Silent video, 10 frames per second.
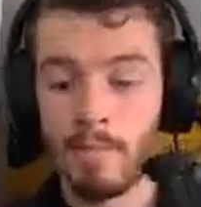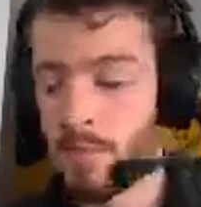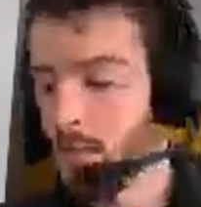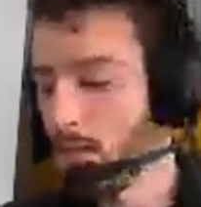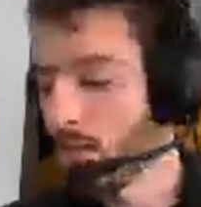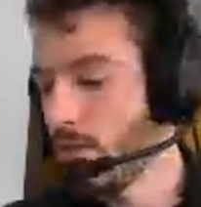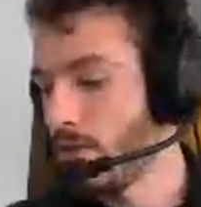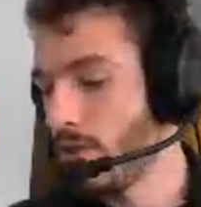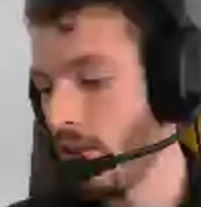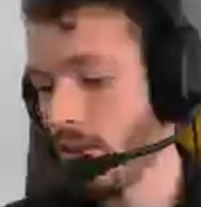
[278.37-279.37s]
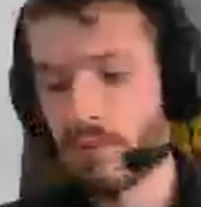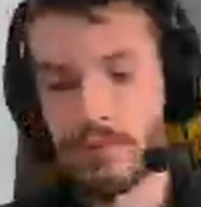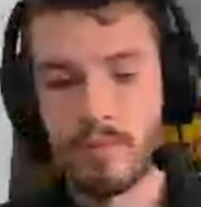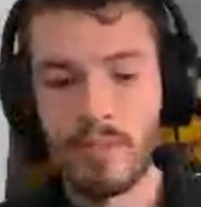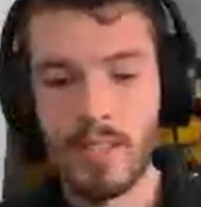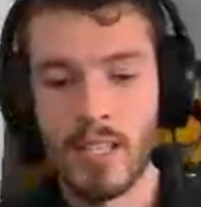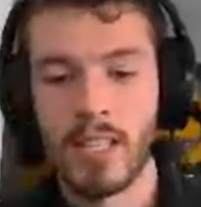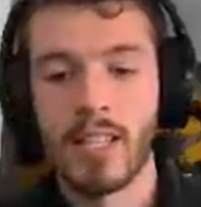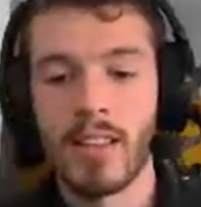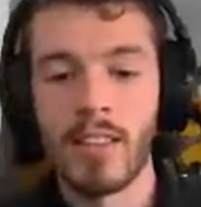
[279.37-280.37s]
Okay, so
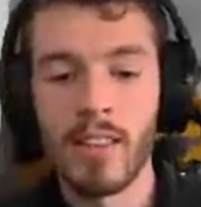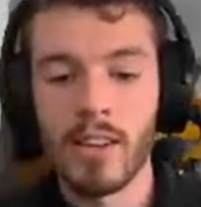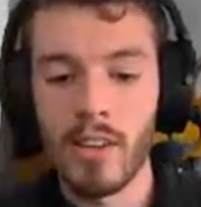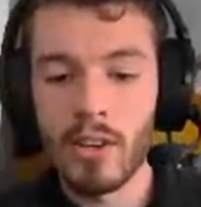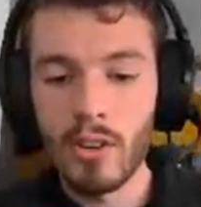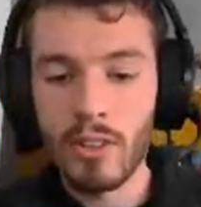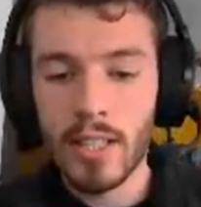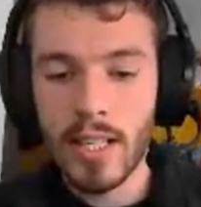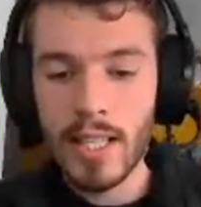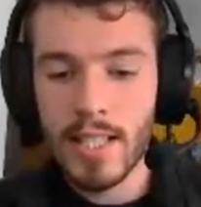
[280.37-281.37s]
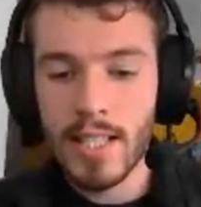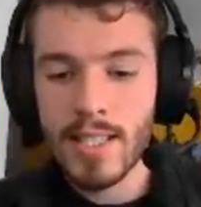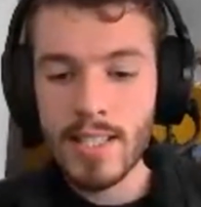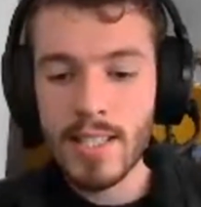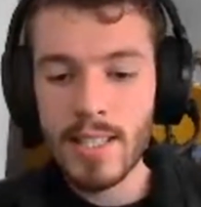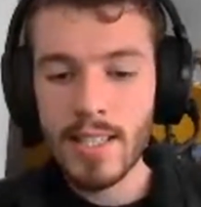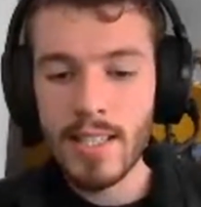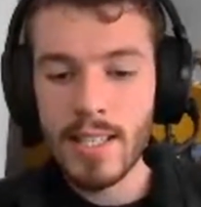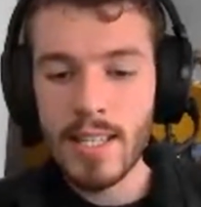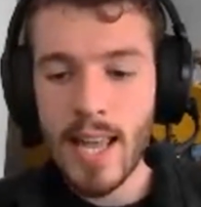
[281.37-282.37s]
the longest
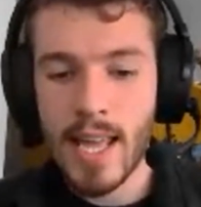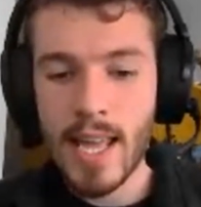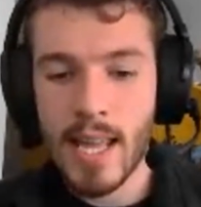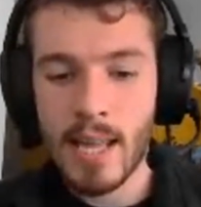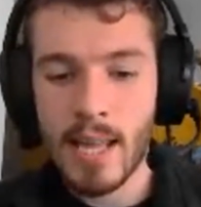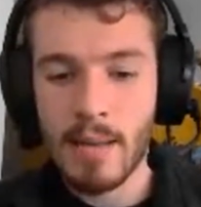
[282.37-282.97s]
name